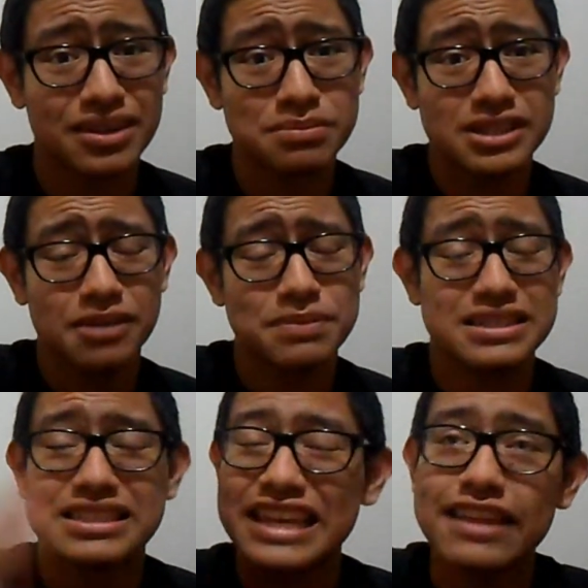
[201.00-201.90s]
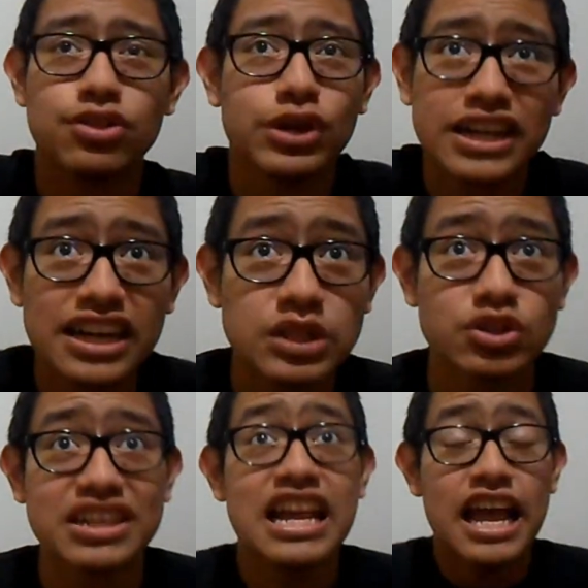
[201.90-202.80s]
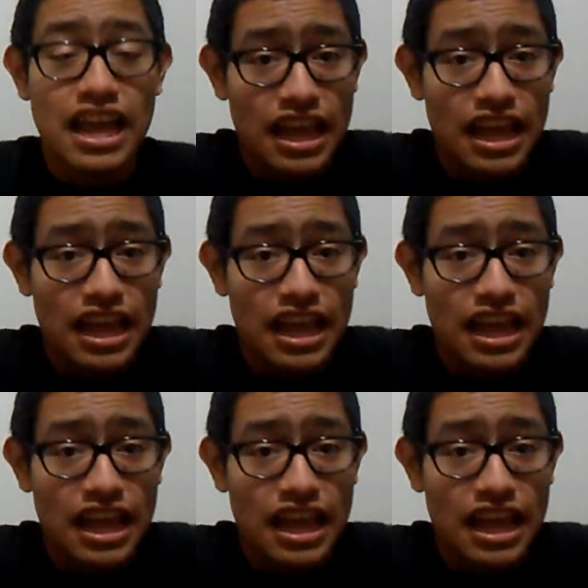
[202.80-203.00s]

it a thumbs up. It's day 300.